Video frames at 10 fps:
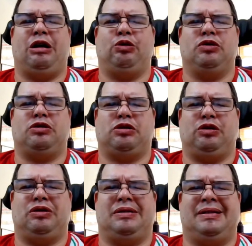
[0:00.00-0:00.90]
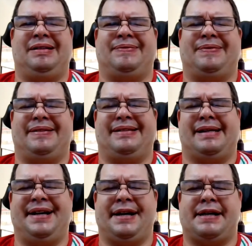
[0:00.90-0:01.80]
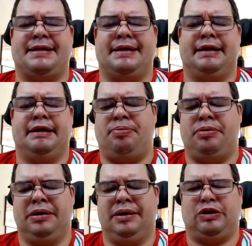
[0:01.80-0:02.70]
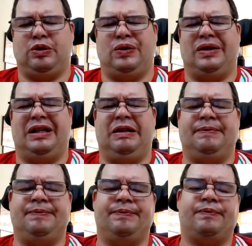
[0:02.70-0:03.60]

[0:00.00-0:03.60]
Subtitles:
I also gonna leave a link up in the corner.